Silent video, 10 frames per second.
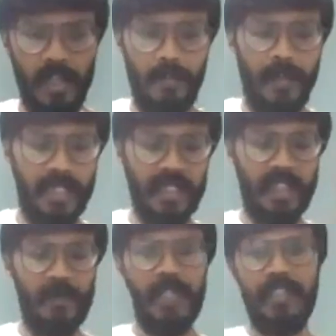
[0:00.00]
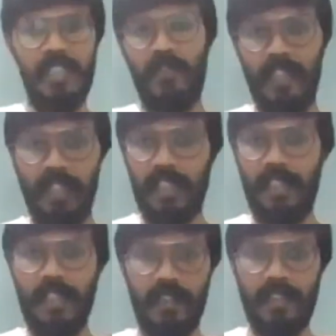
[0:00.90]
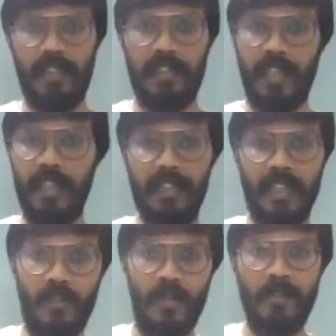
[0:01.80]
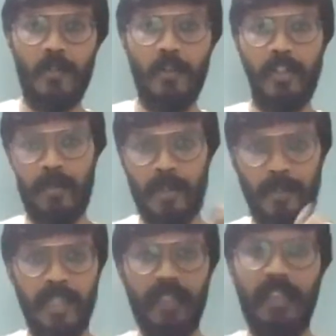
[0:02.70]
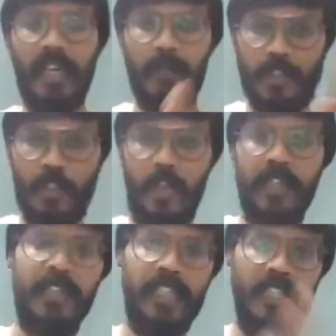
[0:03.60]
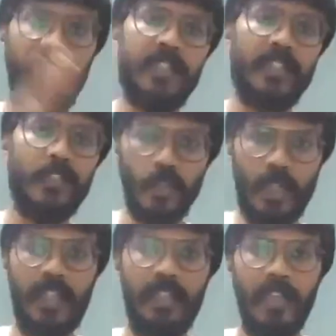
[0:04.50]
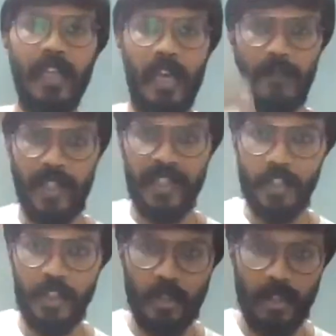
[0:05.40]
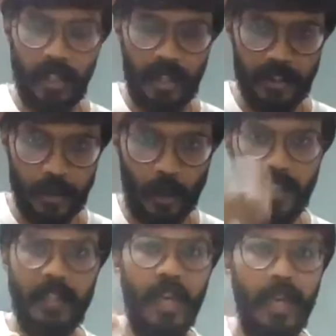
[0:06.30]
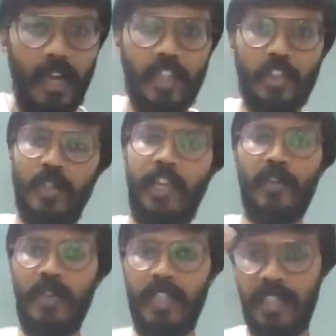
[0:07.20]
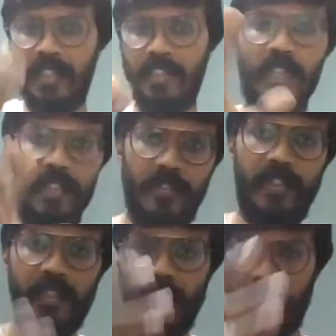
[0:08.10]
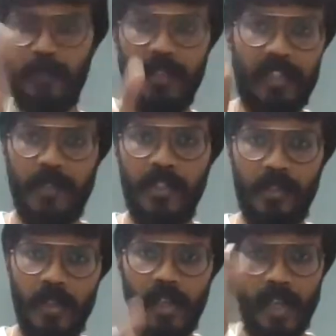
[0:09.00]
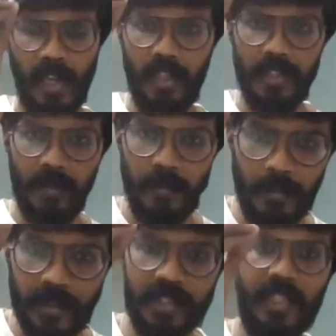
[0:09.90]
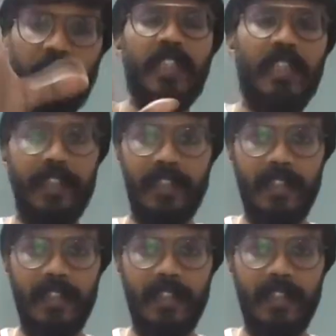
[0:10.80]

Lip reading: make the communication very clear that now I'm going to prepare. I'll be joining anyways in July. I'm ready to join on July 20th or July 15th as applicable to you. Just convey that clearly.